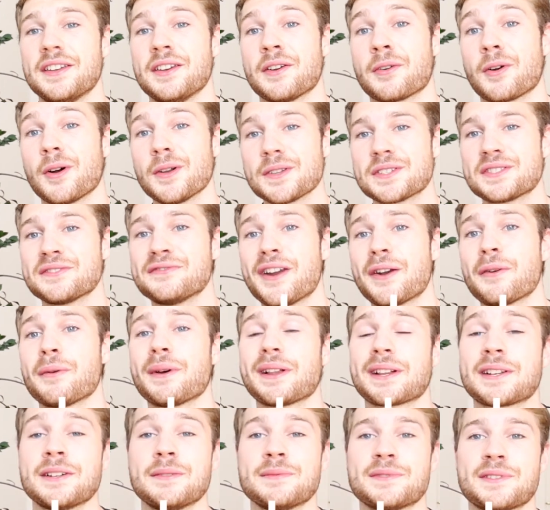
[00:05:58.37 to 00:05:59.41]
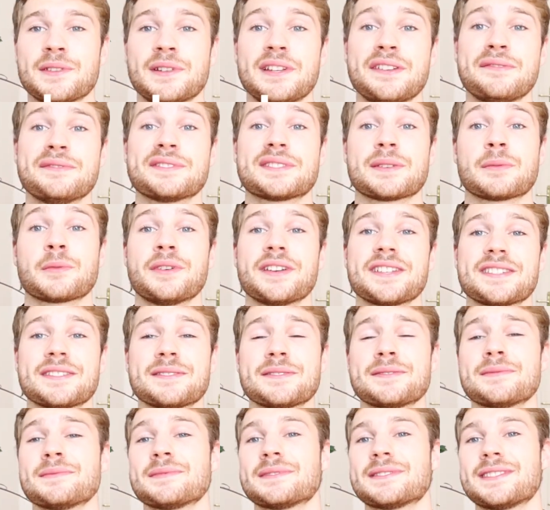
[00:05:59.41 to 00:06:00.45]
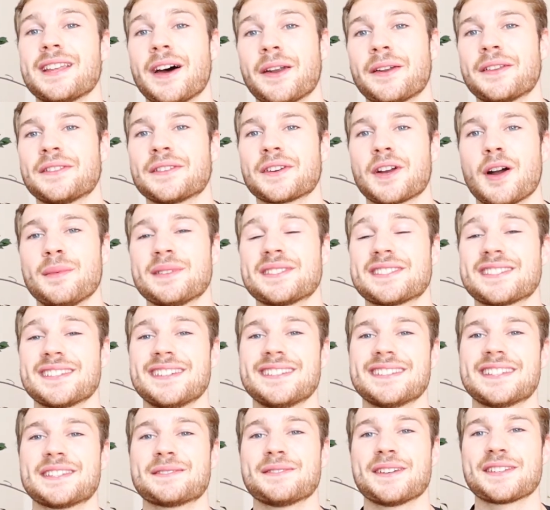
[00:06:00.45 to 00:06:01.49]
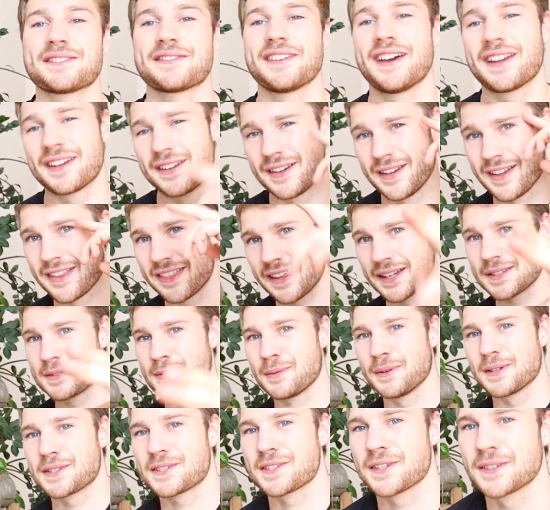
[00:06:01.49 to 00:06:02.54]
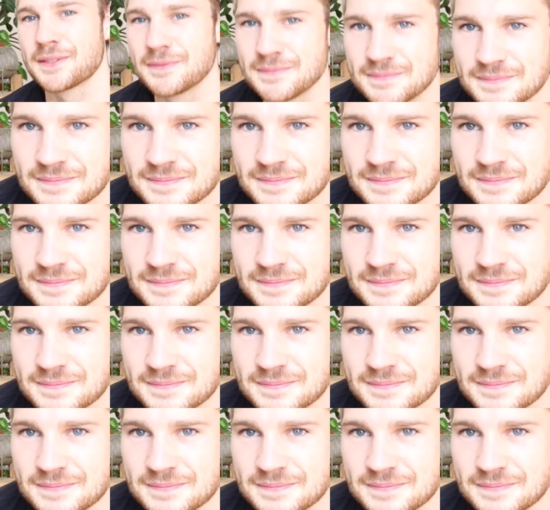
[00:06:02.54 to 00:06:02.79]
You're also very welcome to leave me some criticism down in the comments. This was Fed, thanks for watching.